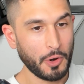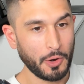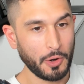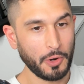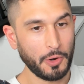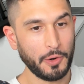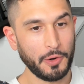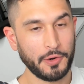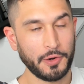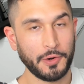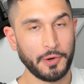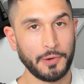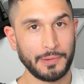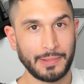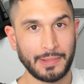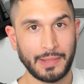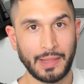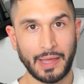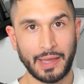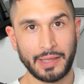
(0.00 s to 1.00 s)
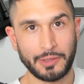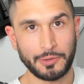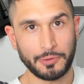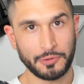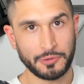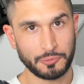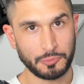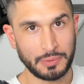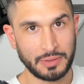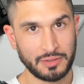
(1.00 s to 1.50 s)
Huerter
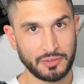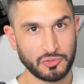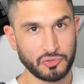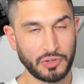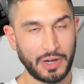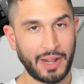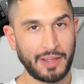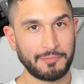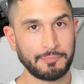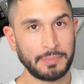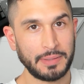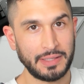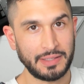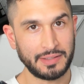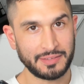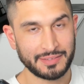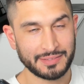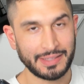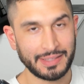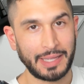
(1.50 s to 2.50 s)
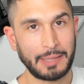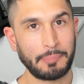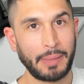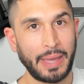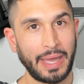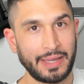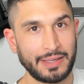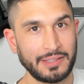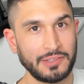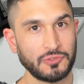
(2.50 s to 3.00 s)
Lyles with draft picks type
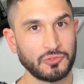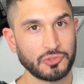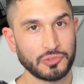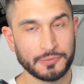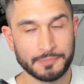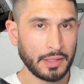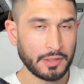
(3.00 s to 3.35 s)
package.